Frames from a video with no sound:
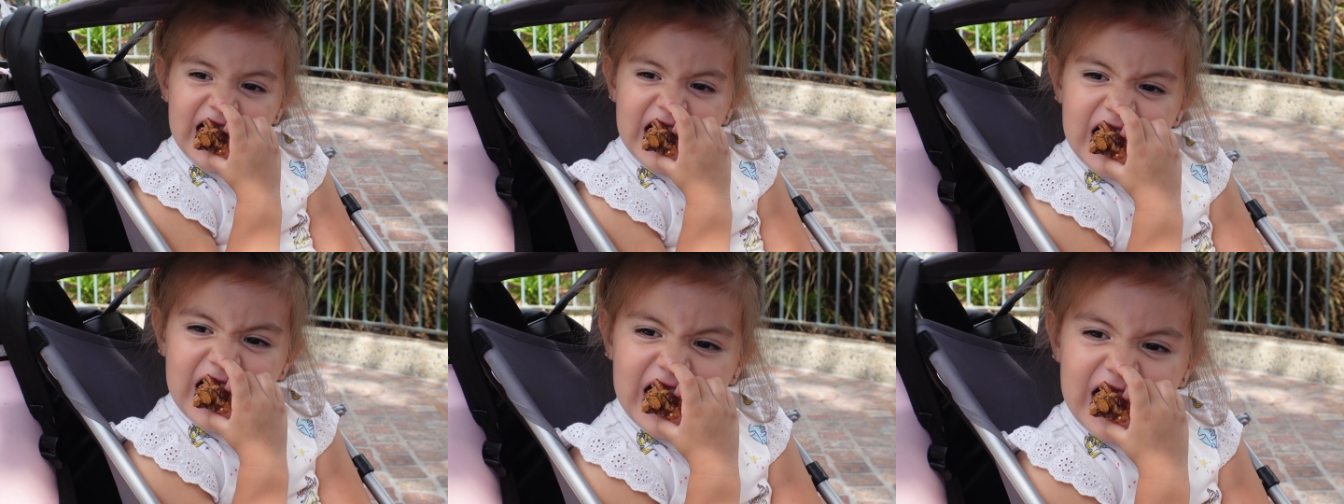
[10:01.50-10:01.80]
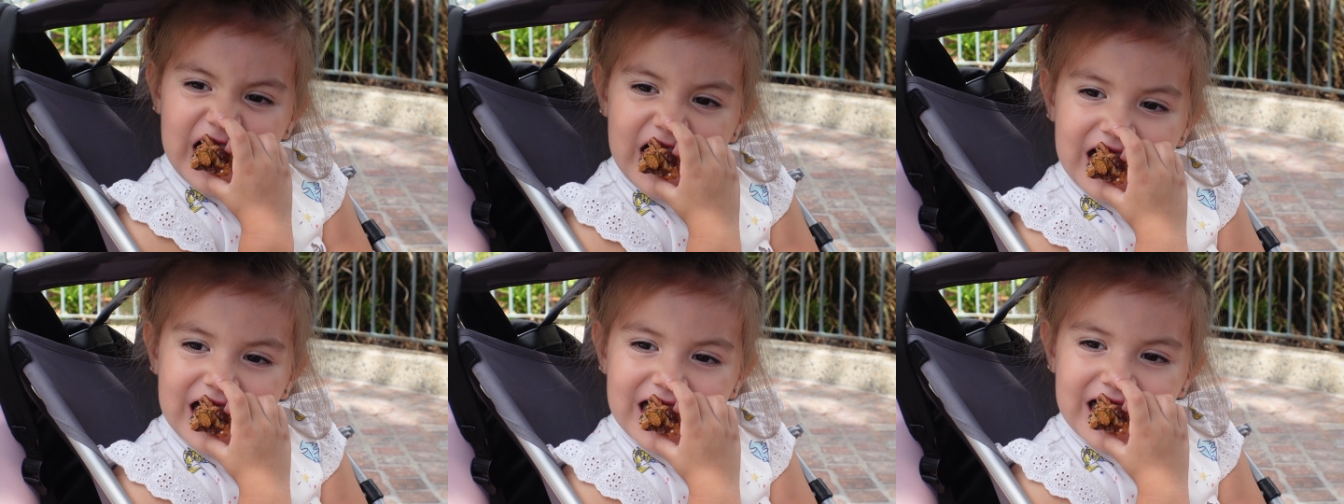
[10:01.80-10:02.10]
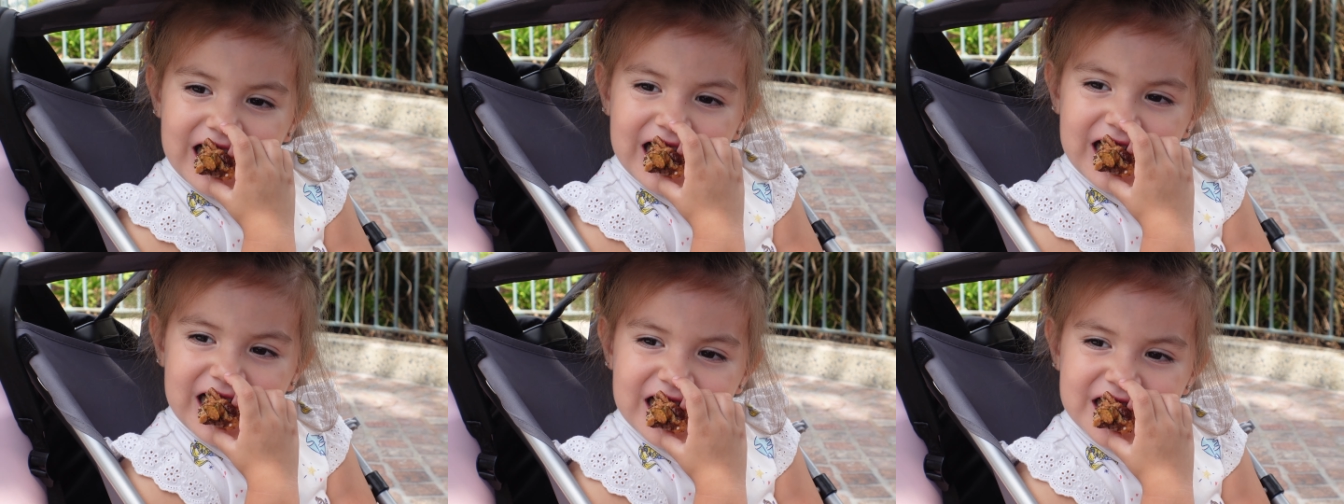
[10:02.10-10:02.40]
Little kid
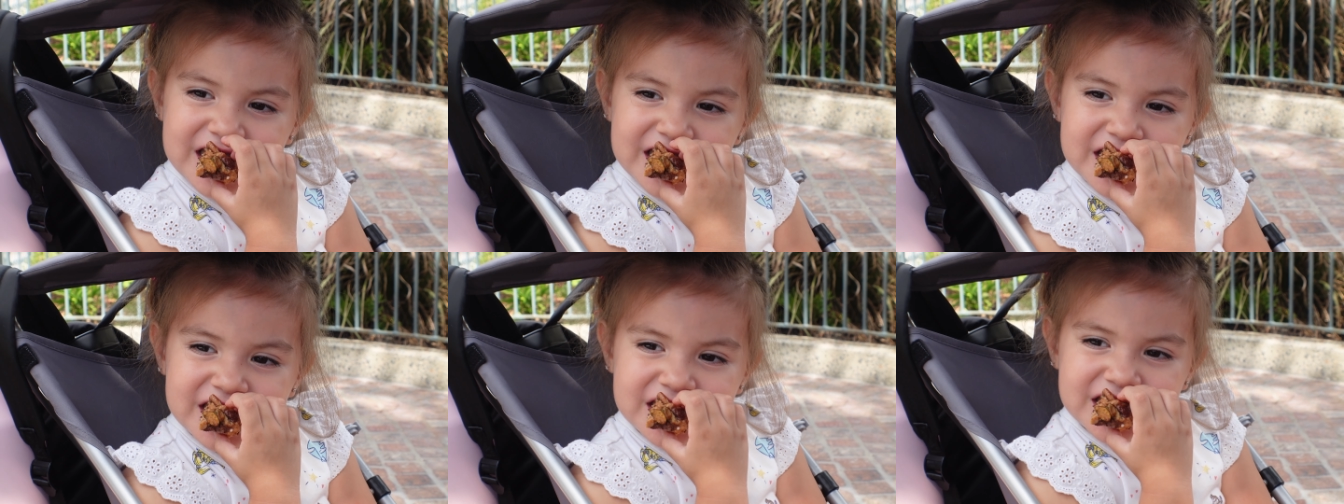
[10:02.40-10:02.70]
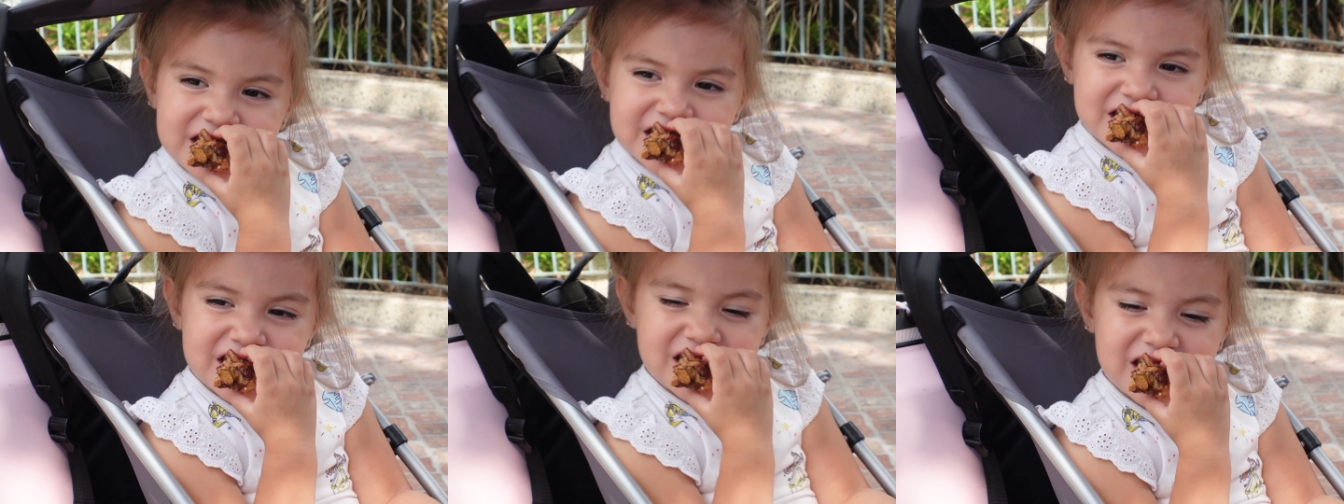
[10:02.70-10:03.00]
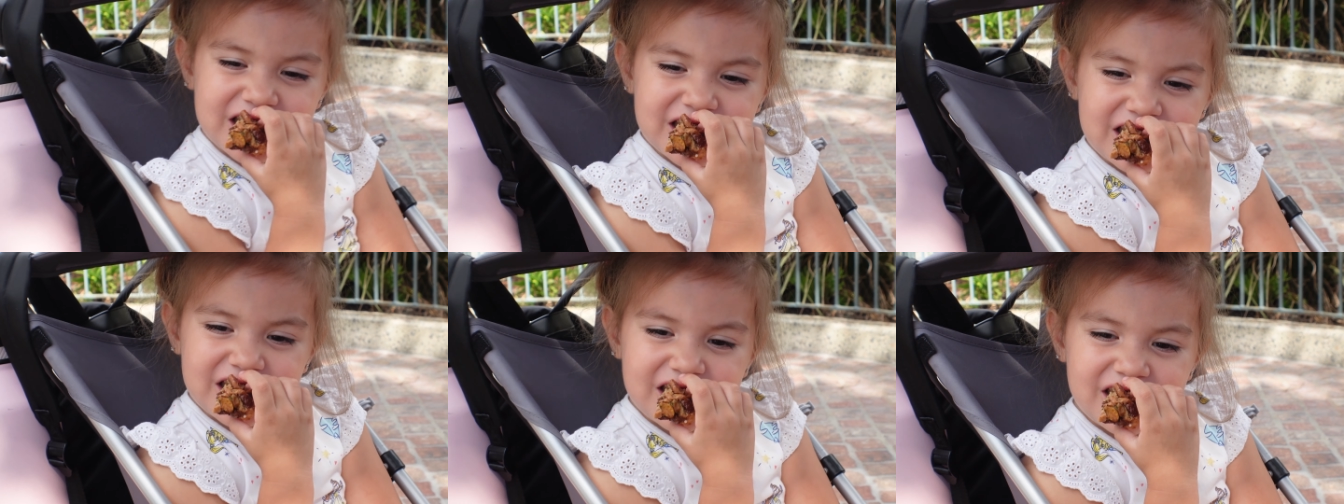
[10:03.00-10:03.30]
reaction to the
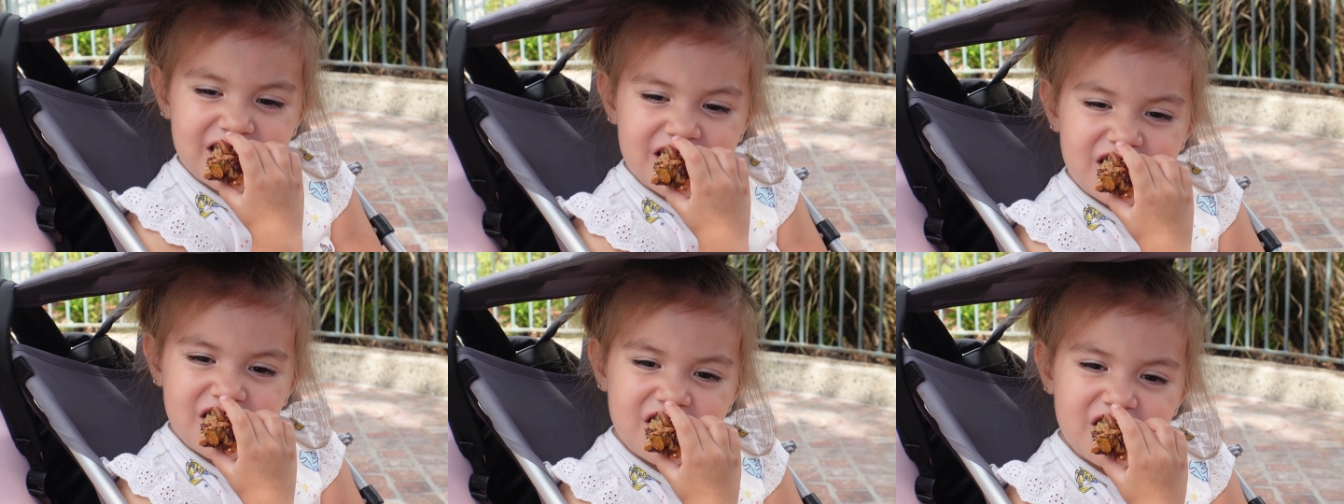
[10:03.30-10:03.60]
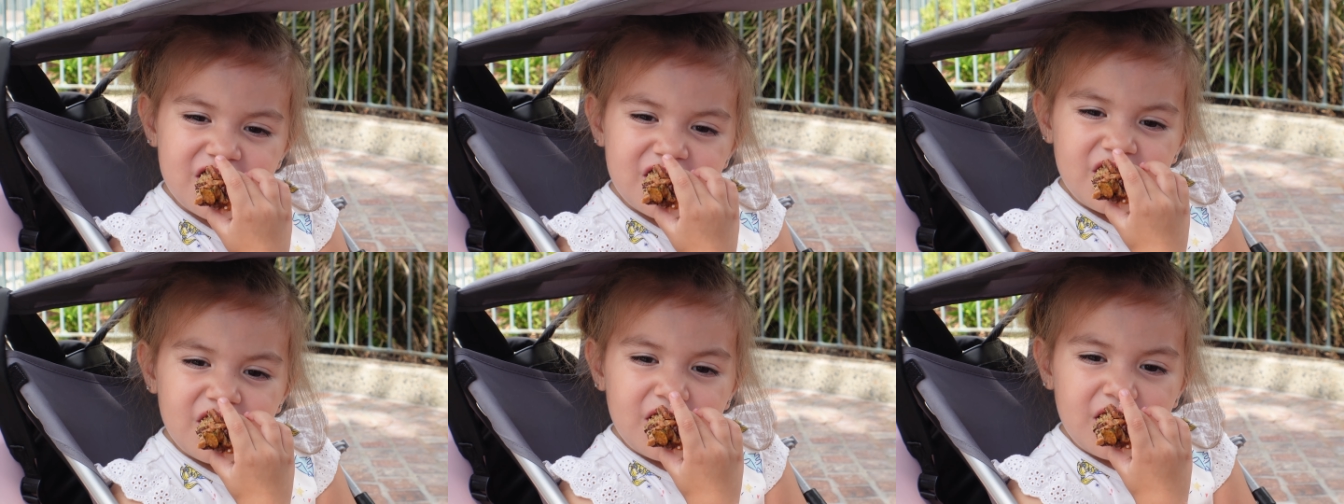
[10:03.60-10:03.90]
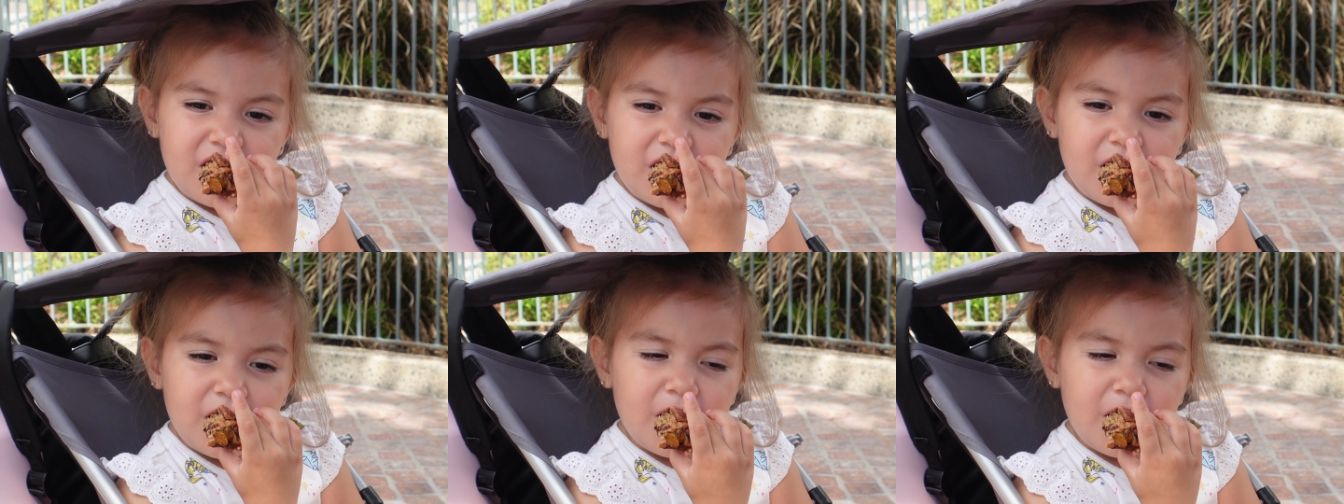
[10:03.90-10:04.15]
cookie. Big